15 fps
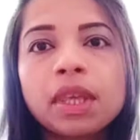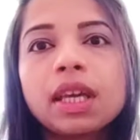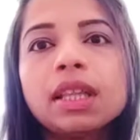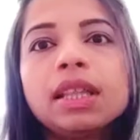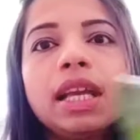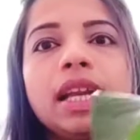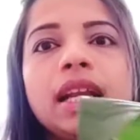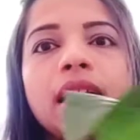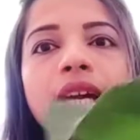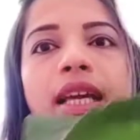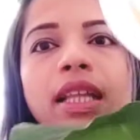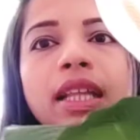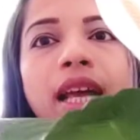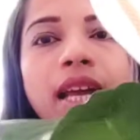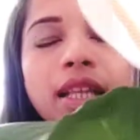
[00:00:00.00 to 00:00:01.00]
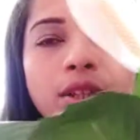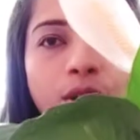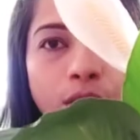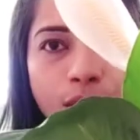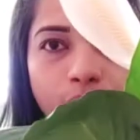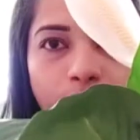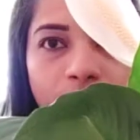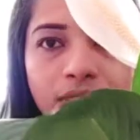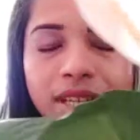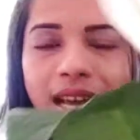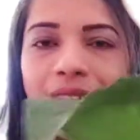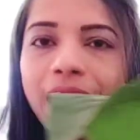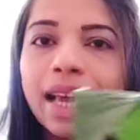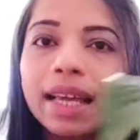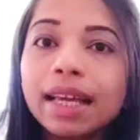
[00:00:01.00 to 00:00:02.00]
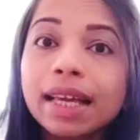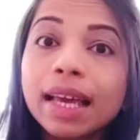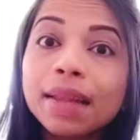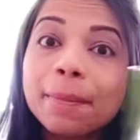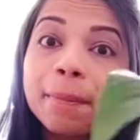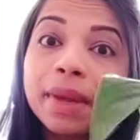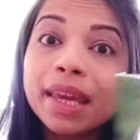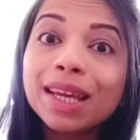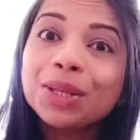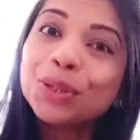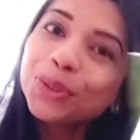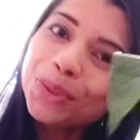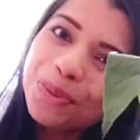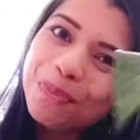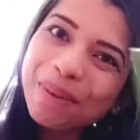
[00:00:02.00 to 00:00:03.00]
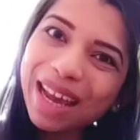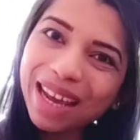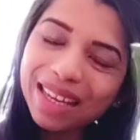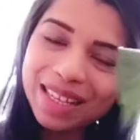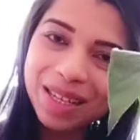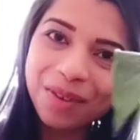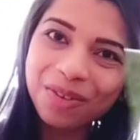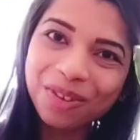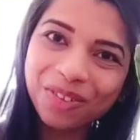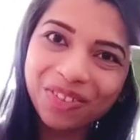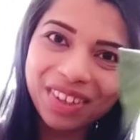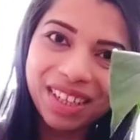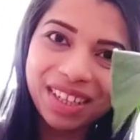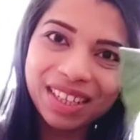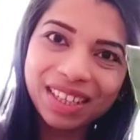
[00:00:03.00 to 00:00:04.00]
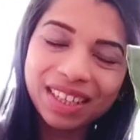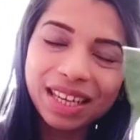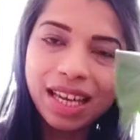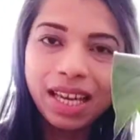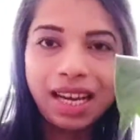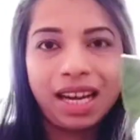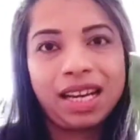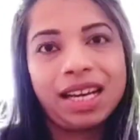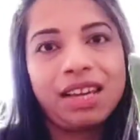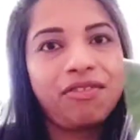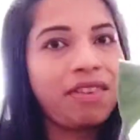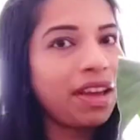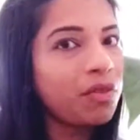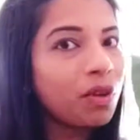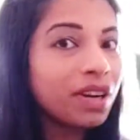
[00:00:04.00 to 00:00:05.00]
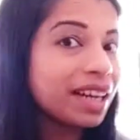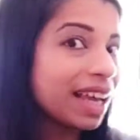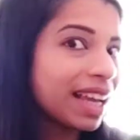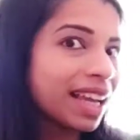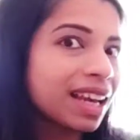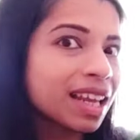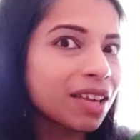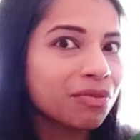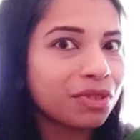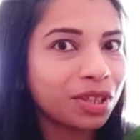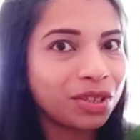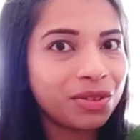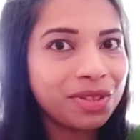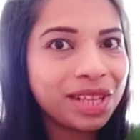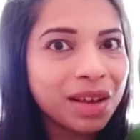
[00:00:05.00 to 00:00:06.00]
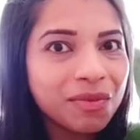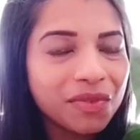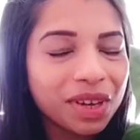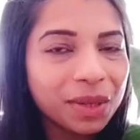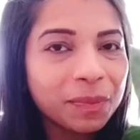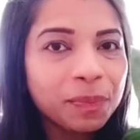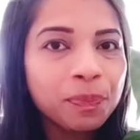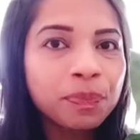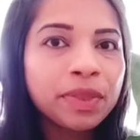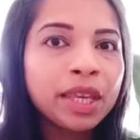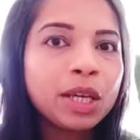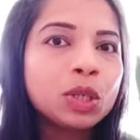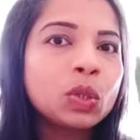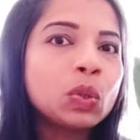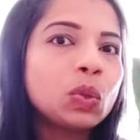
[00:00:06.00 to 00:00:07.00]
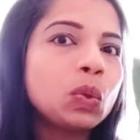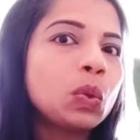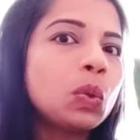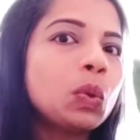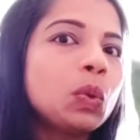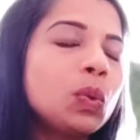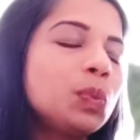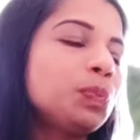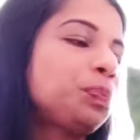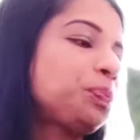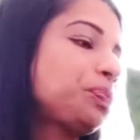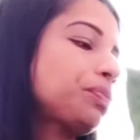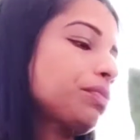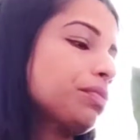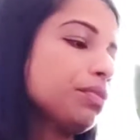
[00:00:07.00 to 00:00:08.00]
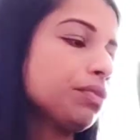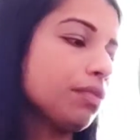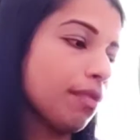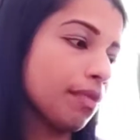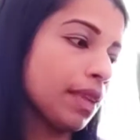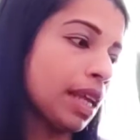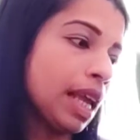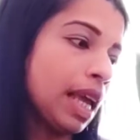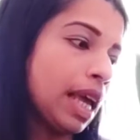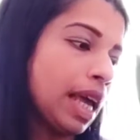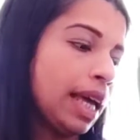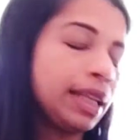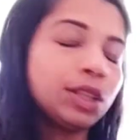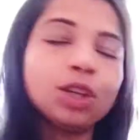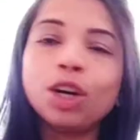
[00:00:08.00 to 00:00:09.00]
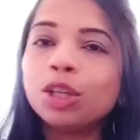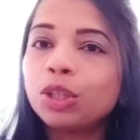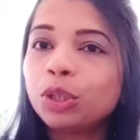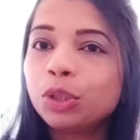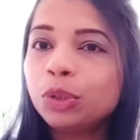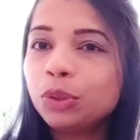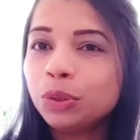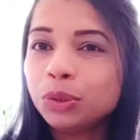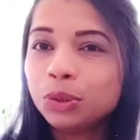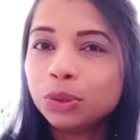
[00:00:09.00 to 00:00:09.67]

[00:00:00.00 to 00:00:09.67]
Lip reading: Then again I thought I can make 2 plants out of it, and if I want I can gift it to someone. So I thought to